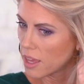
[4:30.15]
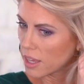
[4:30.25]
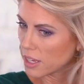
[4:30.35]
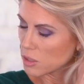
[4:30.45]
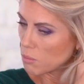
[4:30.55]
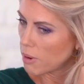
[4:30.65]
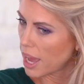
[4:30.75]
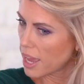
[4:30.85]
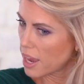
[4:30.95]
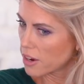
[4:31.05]
Cause
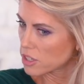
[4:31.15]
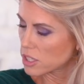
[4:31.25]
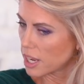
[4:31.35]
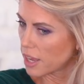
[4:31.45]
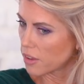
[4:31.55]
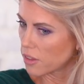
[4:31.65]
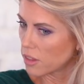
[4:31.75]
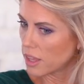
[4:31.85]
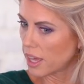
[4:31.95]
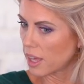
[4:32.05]
my
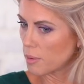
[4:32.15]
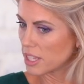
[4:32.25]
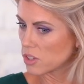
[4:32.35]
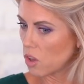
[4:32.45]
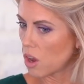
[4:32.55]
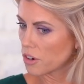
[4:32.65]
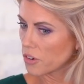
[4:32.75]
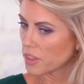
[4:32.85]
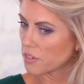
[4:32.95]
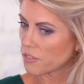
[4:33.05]
hairstyle uh, is
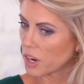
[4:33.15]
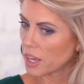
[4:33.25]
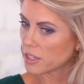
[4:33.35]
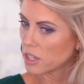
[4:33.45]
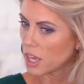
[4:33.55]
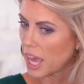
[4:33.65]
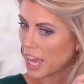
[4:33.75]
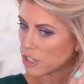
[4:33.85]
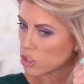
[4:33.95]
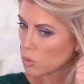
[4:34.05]
longer in the front
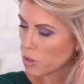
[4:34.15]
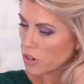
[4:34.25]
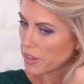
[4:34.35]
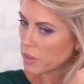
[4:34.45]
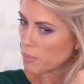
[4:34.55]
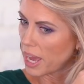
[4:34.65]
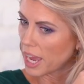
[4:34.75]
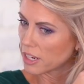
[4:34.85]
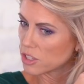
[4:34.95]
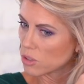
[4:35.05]
and shorter in the
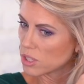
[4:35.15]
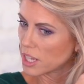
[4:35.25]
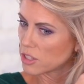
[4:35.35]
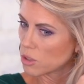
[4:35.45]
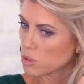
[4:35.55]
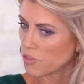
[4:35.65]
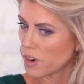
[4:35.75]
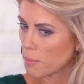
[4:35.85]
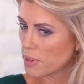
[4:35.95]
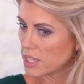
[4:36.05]
back. So since those
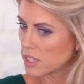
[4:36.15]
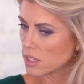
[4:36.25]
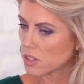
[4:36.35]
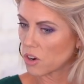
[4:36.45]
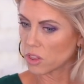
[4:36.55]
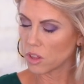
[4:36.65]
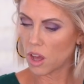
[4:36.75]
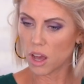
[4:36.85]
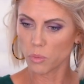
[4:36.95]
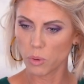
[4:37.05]
front pieces are
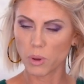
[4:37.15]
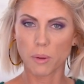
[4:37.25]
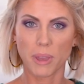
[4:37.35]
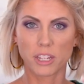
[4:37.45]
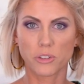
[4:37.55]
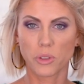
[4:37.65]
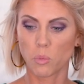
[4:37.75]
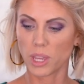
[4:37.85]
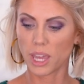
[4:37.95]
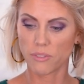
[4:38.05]
long, we wanna make sure that
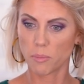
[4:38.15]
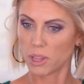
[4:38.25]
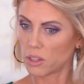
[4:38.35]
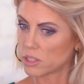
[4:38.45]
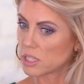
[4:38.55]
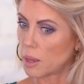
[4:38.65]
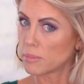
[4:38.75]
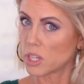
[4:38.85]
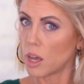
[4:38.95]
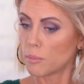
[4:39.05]
we give them a little something
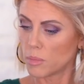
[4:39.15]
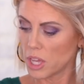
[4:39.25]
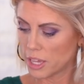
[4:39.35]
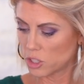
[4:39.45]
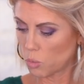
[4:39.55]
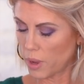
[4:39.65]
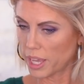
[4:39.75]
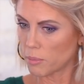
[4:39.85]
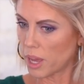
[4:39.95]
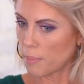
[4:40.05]
something to
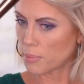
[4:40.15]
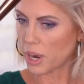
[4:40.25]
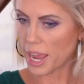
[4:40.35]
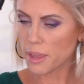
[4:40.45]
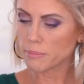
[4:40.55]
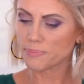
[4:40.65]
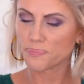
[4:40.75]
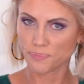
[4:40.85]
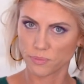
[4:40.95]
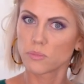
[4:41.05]
wake them up, right?
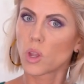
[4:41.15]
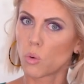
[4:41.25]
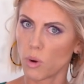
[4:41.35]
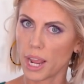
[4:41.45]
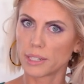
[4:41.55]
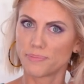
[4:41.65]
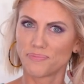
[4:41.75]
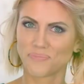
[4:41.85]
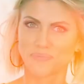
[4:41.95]
Right.